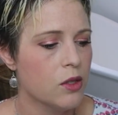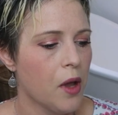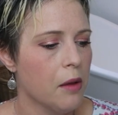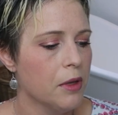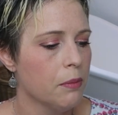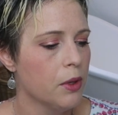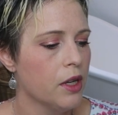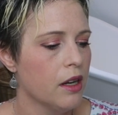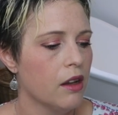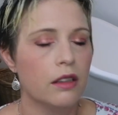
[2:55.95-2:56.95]
So I'm gonna put
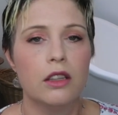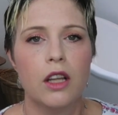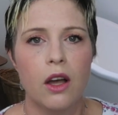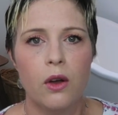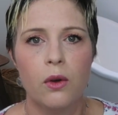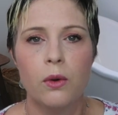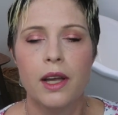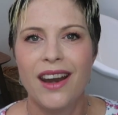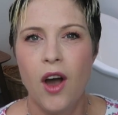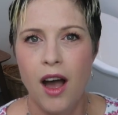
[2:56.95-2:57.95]
it on low
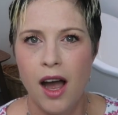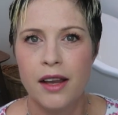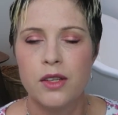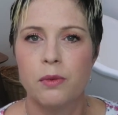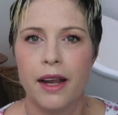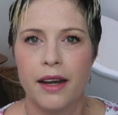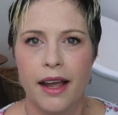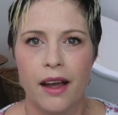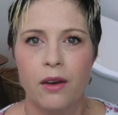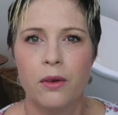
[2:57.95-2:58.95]
and hot right
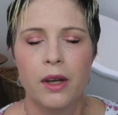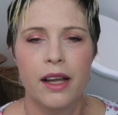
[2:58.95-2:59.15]
now,